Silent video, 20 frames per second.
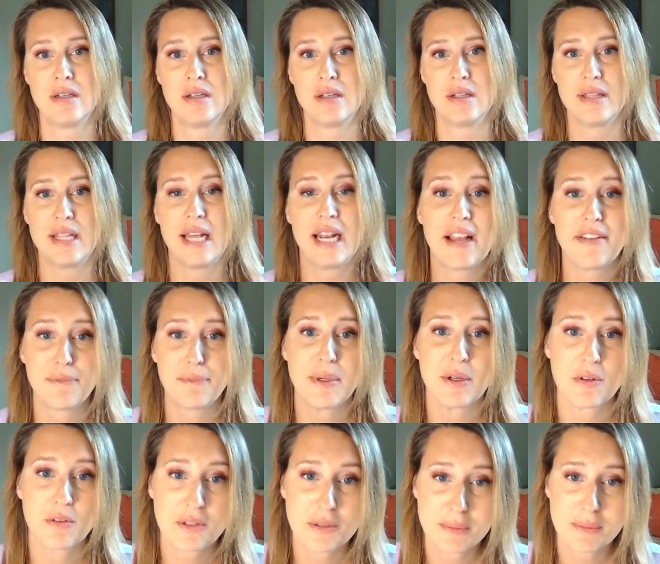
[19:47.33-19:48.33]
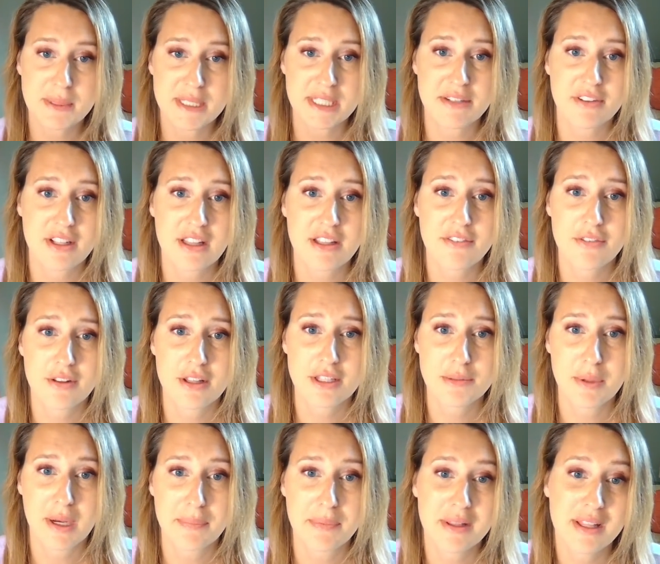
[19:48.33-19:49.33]
that I've built specifically for this
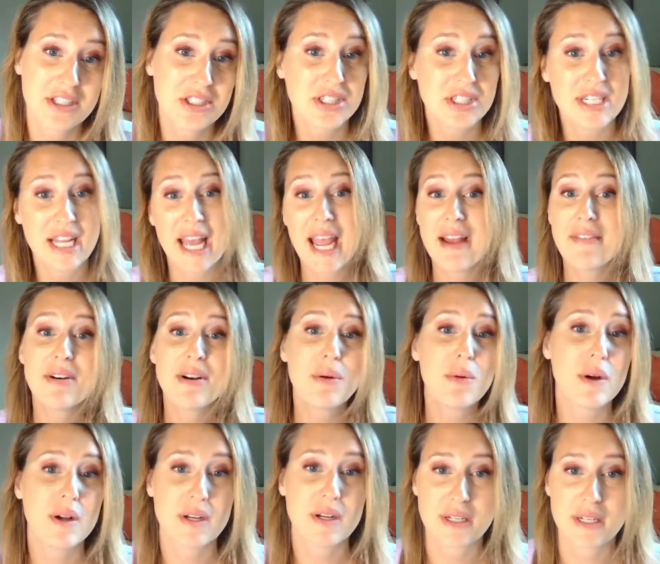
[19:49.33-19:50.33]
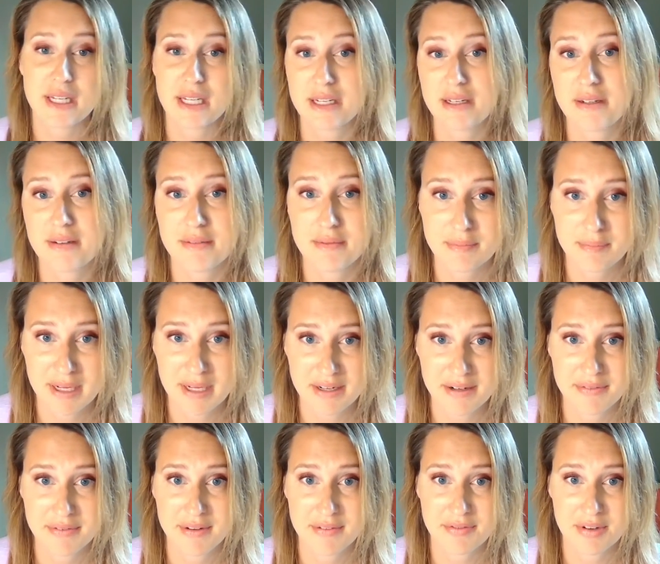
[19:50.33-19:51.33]
population to everyone can
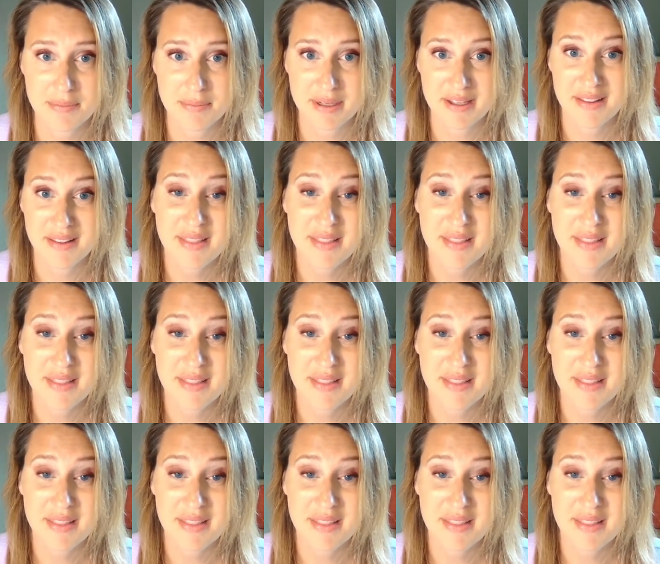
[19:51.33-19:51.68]
benefit from it.